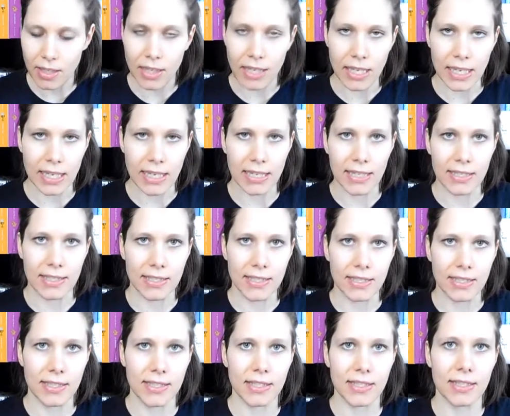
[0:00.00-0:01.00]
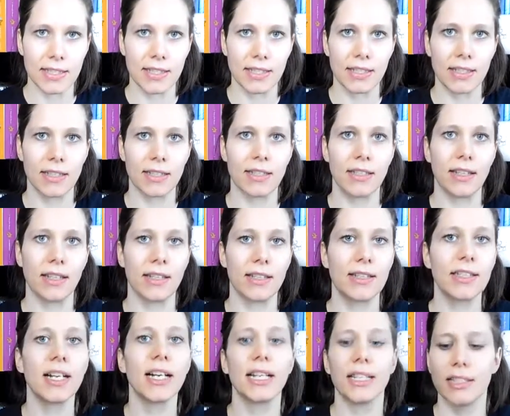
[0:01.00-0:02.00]
is a
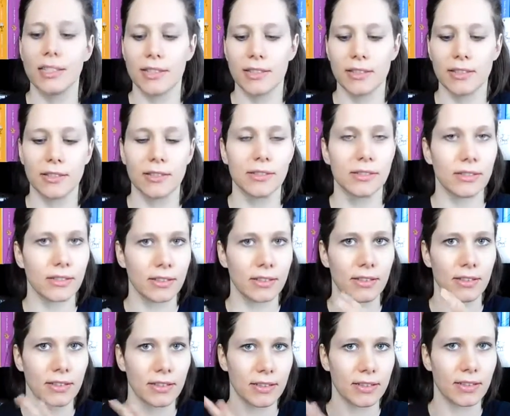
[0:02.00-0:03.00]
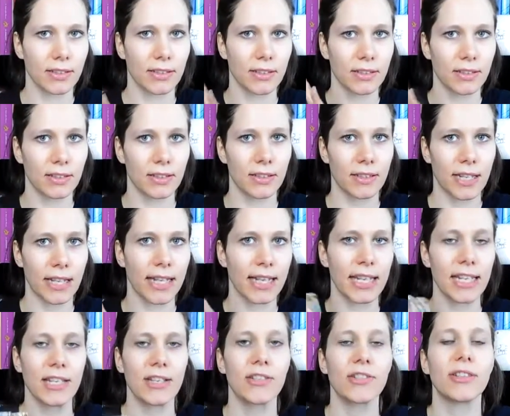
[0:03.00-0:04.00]
title, like
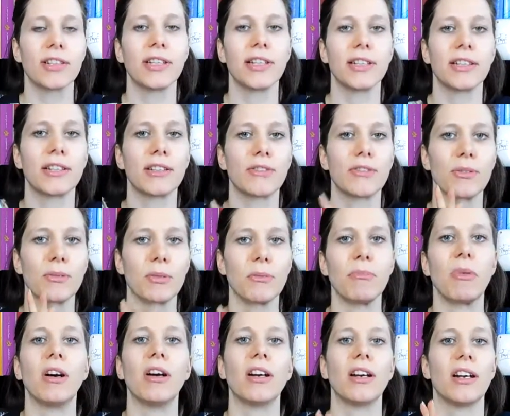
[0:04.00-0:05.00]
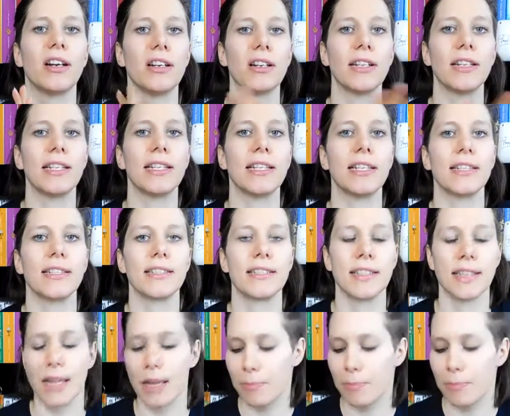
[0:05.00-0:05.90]
each title from the manga is an